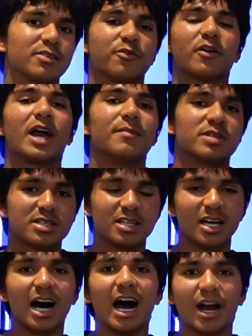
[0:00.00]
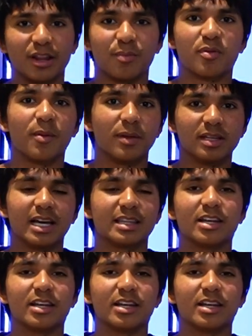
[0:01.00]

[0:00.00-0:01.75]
famous art of the Premier League,